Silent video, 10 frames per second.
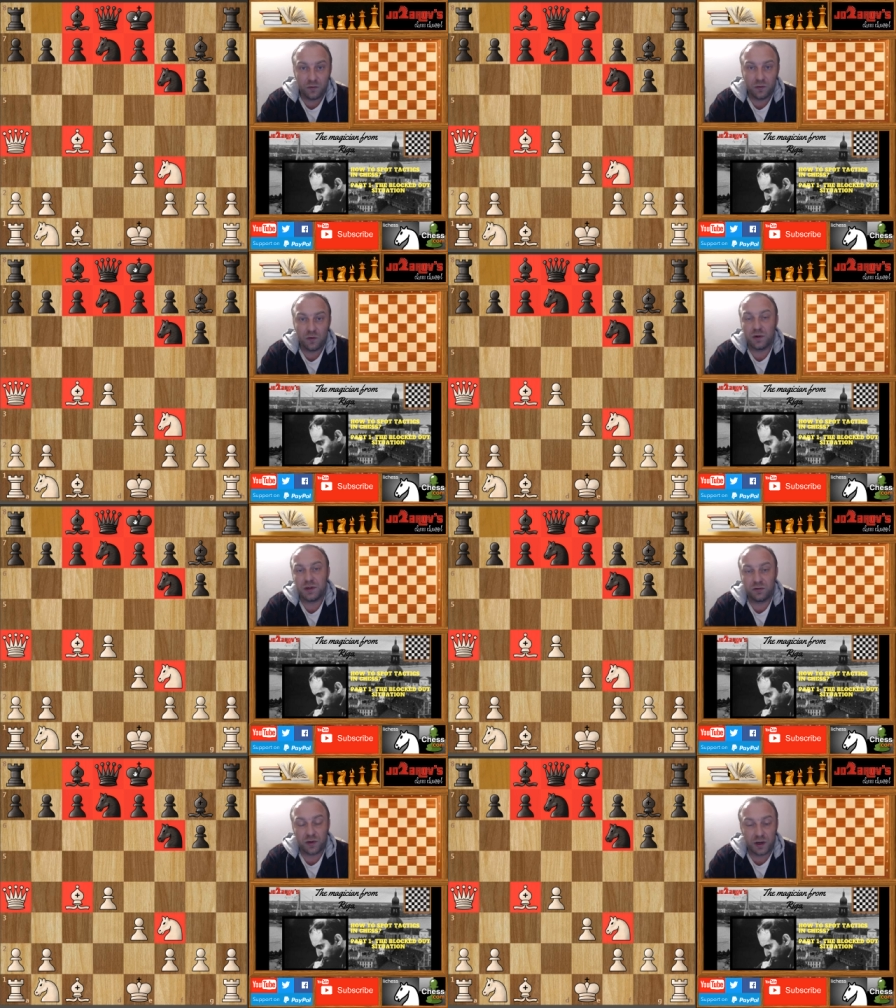of
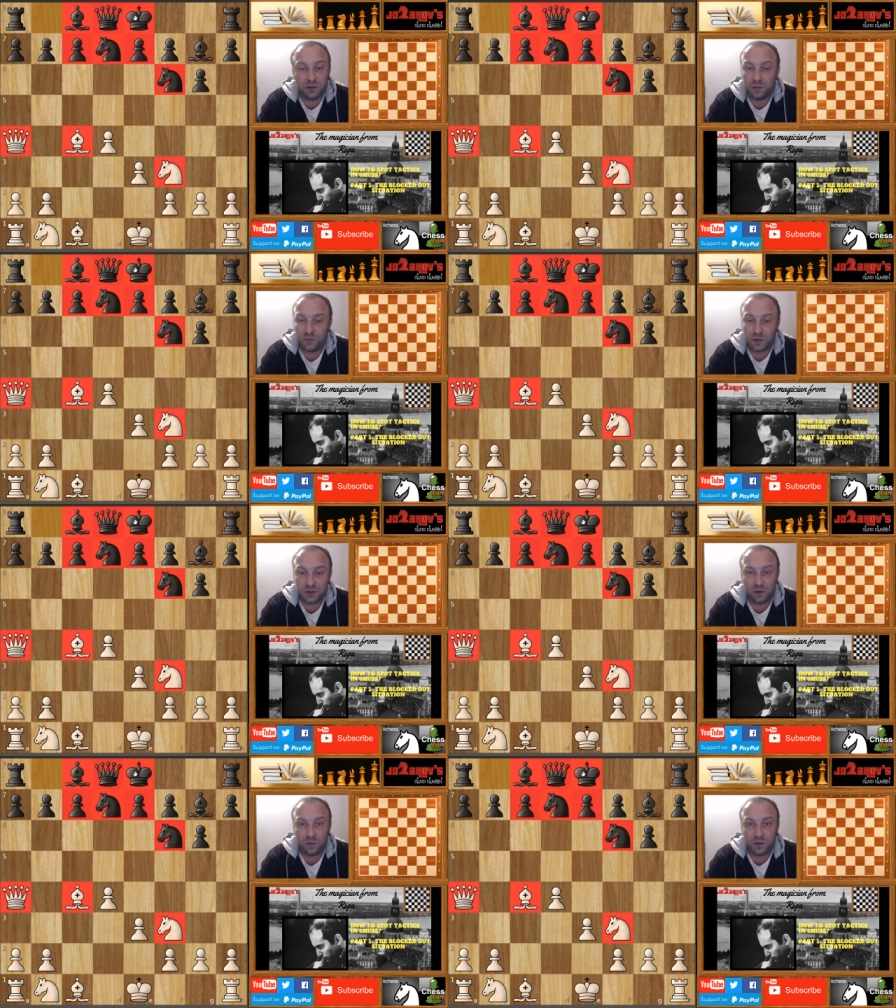course and try to
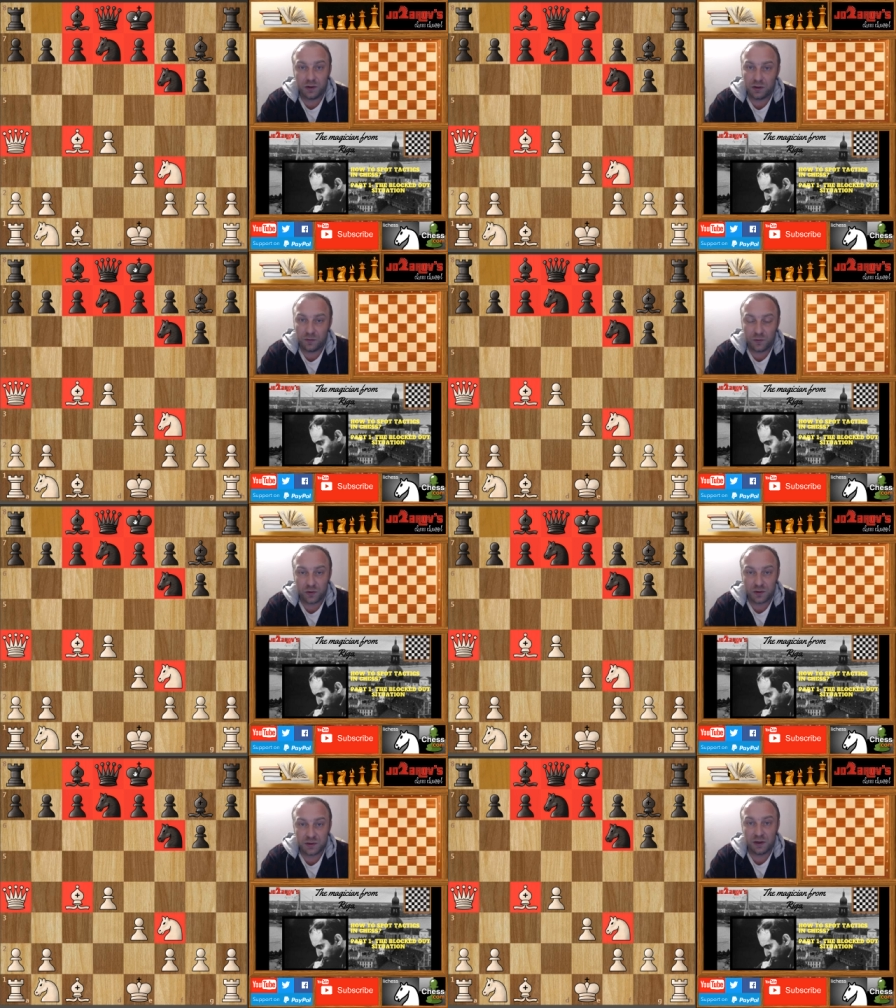solve it uh,
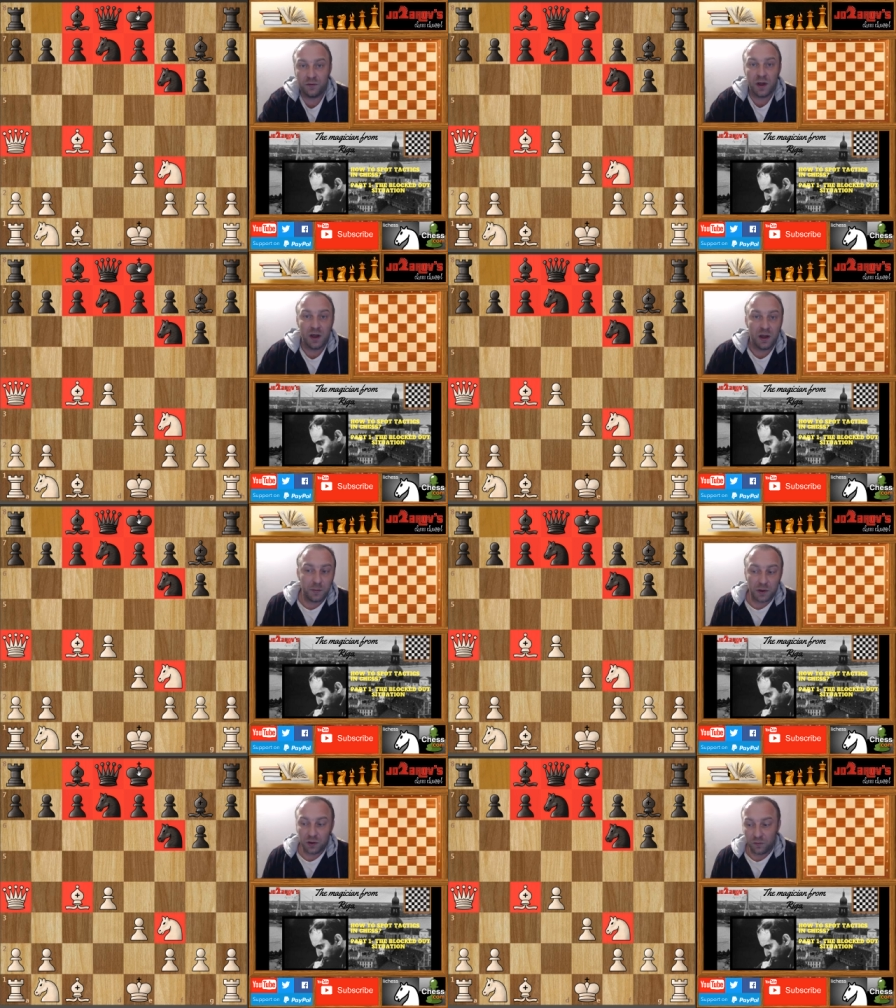for yourself
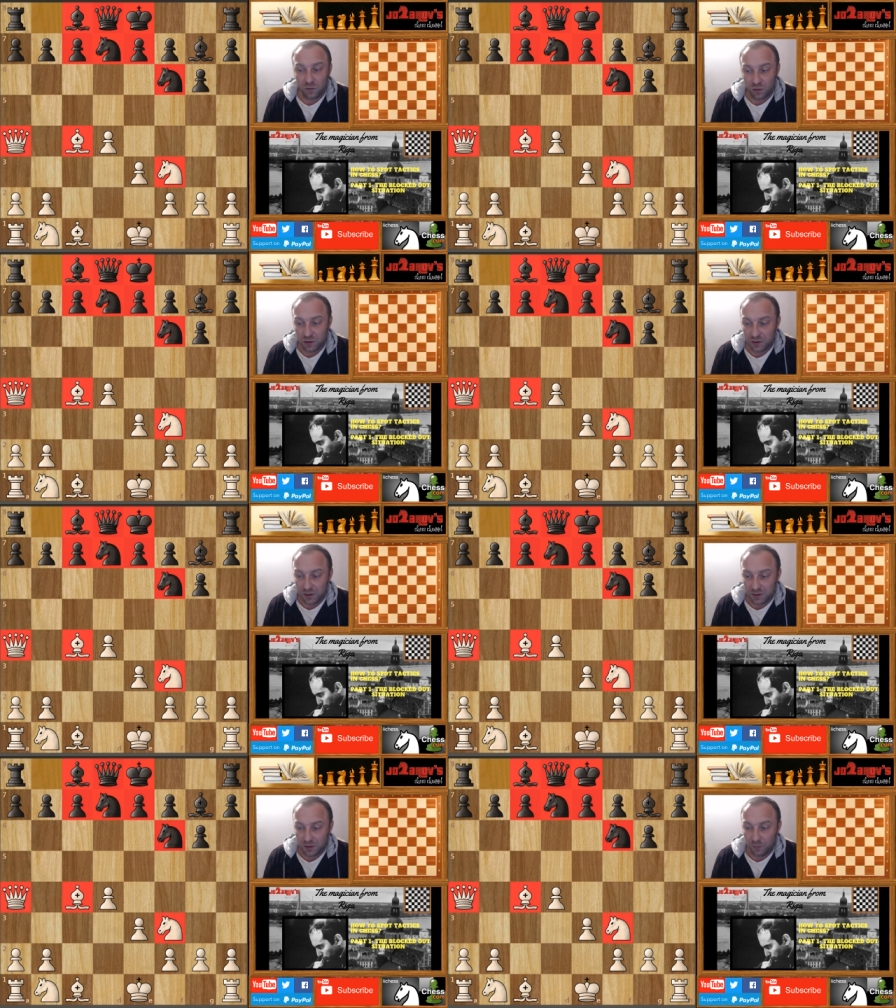but of course
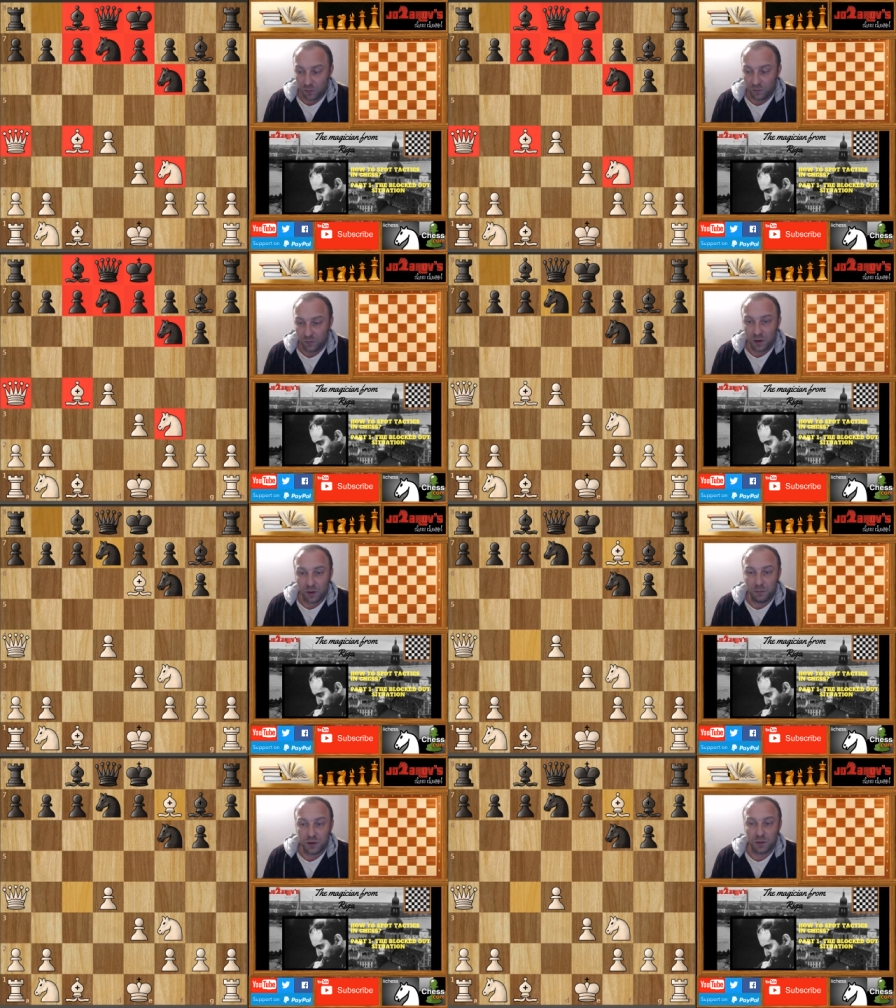it's the move
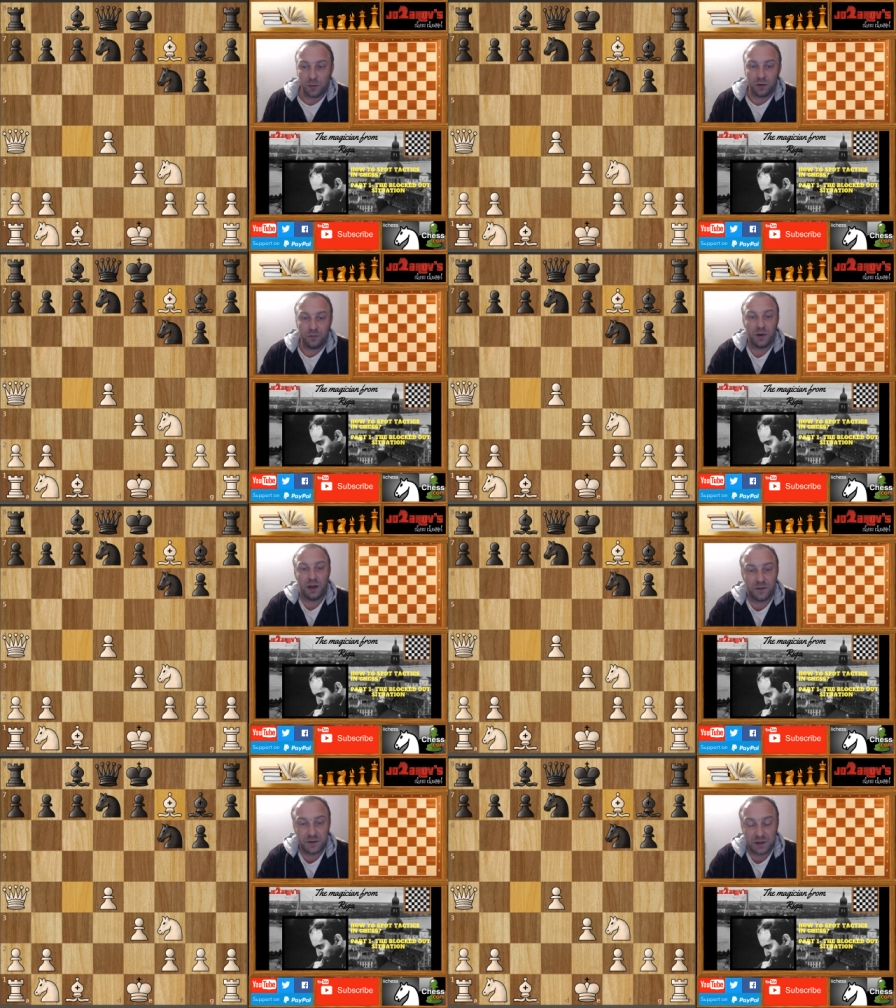bishop on
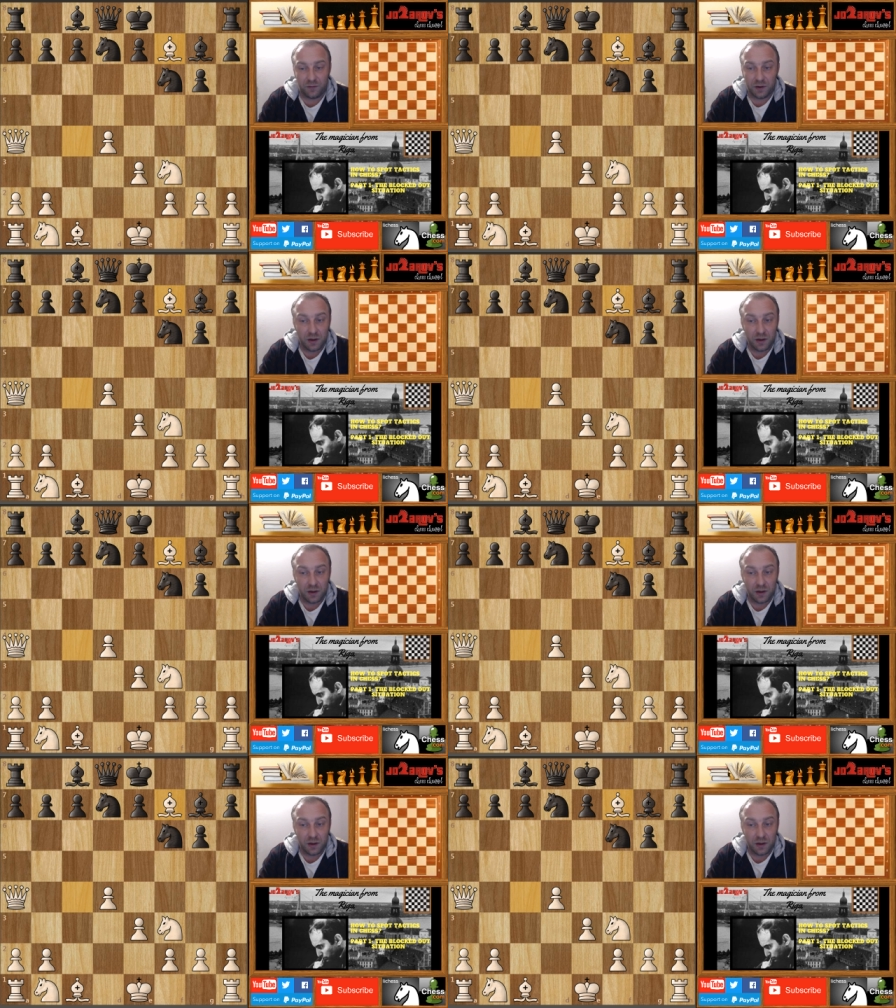f7.